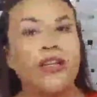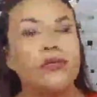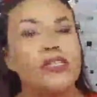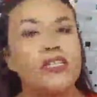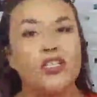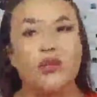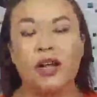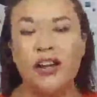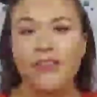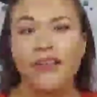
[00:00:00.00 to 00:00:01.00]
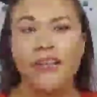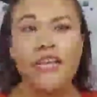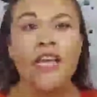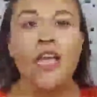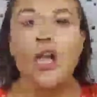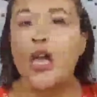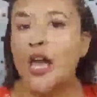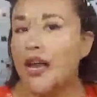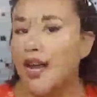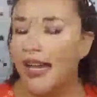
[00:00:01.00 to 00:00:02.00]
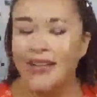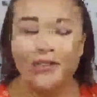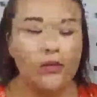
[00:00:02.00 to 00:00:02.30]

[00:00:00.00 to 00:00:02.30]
It was easy to modify, and